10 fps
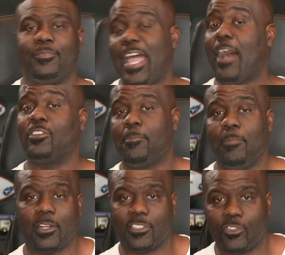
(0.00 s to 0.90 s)

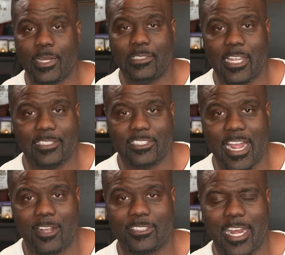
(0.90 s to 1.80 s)
$1,000, 3
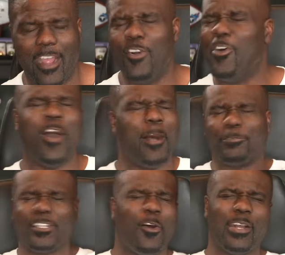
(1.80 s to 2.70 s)
touchdowns today. Ooh, I'm
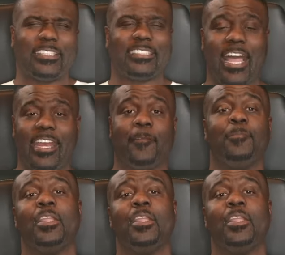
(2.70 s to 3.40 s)
so excited.